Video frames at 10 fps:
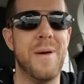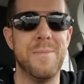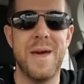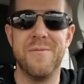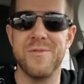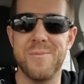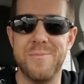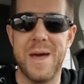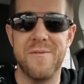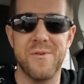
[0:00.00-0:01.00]

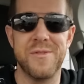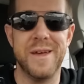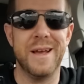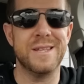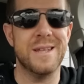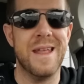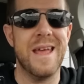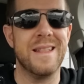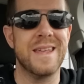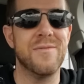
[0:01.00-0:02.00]
pay for things
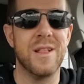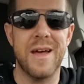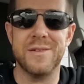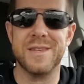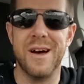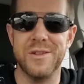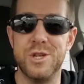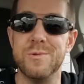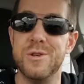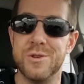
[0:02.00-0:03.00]
and give the lifestyle that she
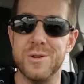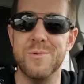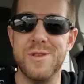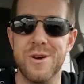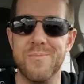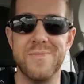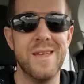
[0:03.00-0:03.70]
was used to with you.